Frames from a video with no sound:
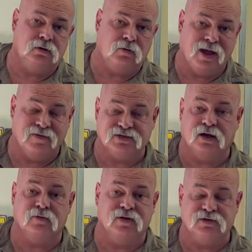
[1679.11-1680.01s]

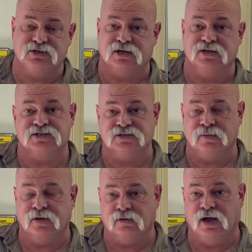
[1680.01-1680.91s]
livestock, we have chickens, some
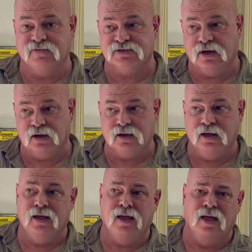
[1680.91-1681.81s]
other livestock.
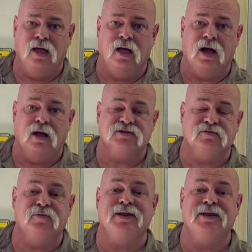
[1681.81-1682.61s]
Some of my